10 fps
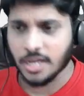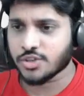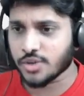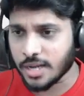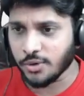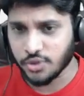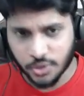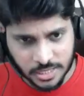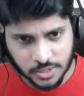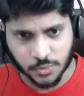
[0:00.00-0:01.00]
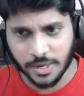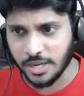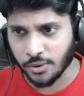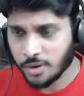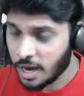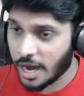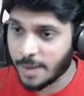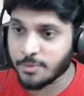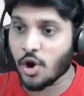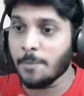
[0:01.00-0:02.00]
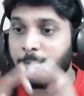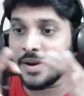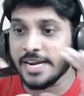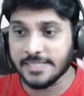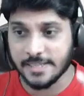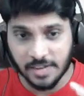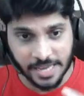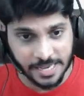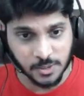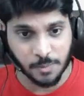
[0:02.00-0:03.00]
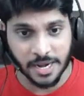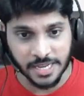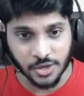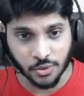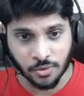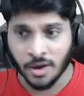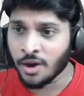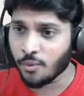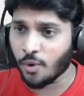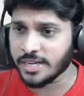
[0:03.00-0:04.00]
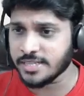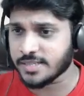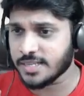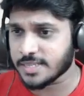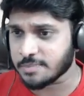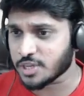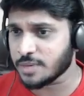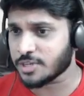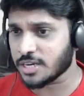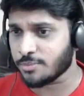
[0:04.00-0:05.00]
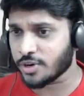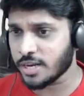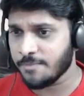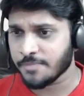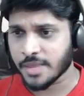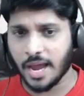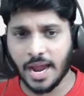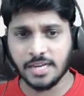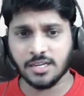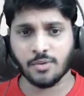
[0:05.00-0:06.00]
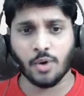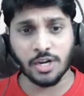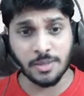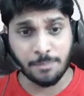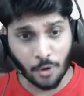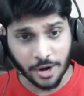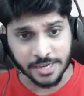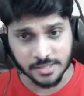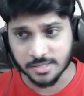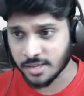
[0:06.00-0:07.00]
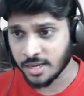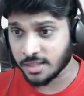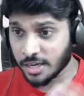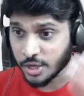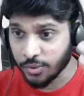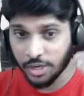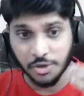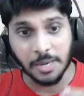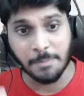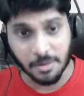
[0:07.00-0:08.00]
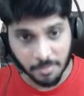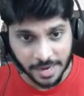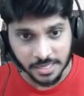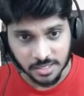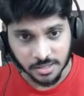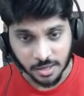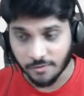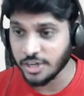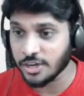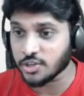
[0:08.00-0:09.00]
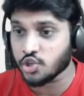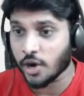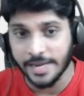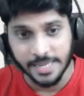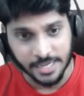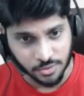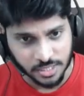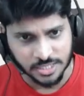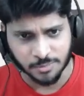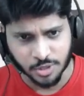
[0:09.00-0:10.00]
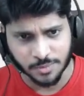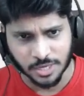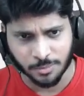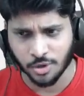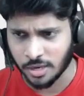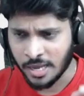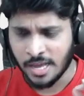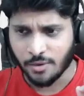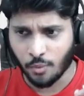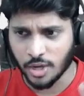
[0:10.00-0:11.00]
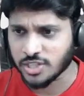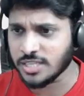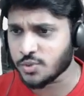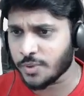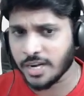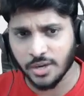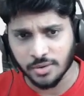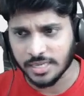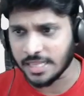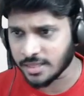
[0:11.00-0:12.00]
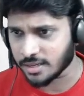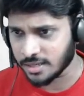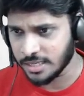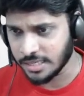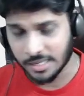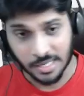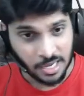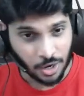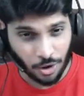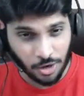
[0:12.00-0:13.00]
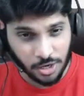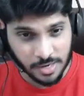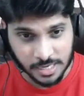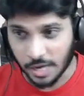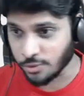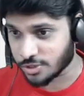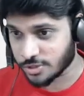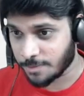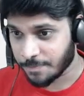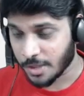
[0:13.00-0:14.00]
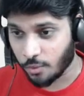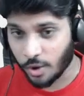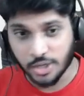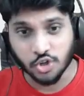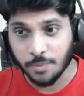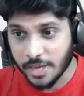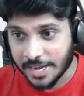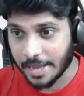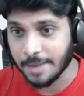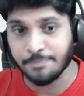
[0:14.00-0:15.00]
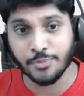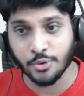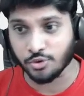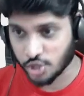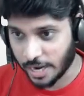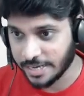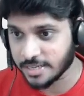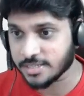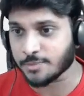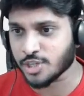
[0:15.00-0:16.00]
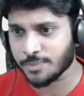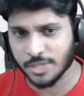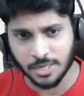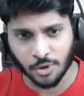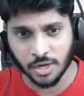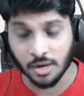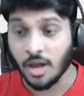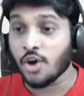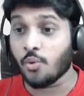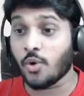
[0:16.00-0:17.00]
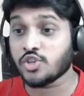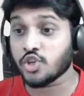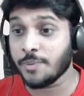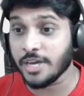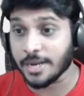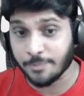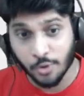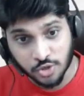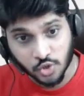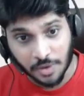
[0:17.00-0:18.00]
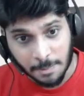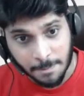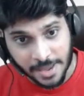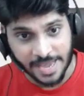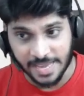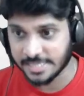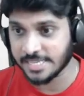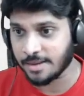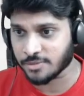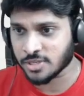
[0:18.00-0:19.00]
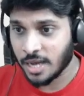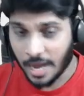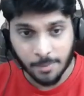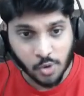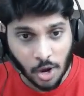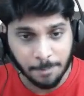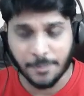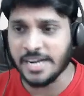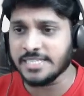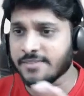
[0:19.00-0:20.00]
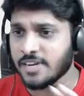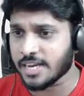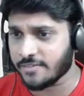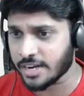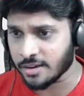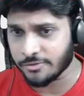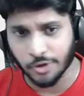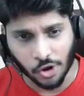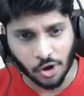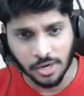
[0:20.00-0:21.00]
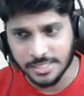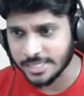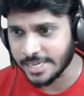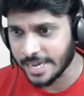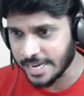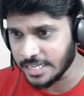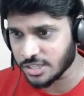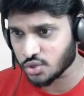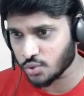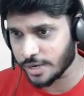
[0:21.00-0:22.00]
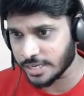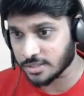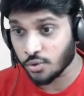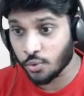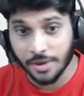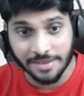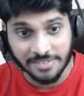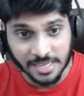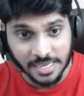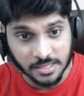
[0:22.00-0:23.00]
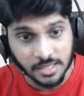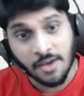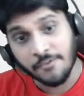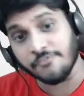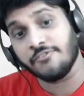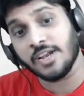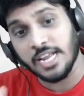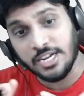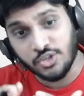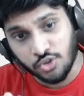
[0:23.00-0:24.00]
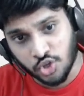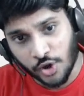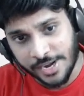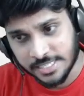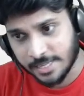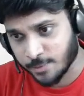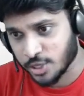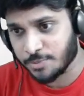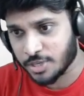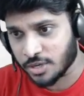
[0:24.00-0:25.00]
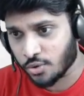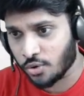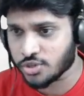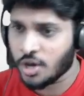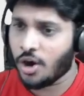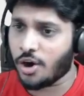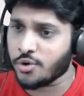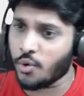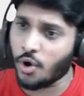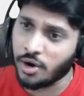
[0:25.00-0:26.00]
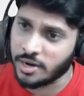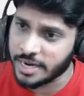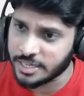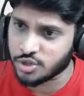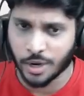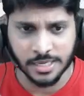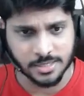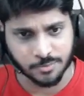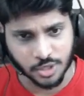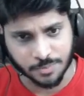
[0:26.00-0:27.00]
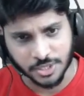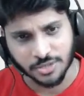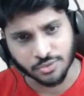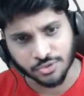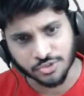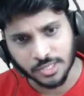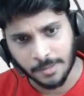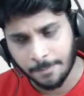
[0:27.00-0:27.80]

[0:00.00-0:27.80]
So now through this video, I'm comprehensively explaining you what is the subscription model and what are the points that you need to keep in mind when you are joining into the subscription model. Watch this video till the end. All your doubts, what should be your approach under subscription model, what should be your approach for May exams, I'm comprehensively covering for all CA Inter students, whoever is willing to join subscription course or who already joined subscription course.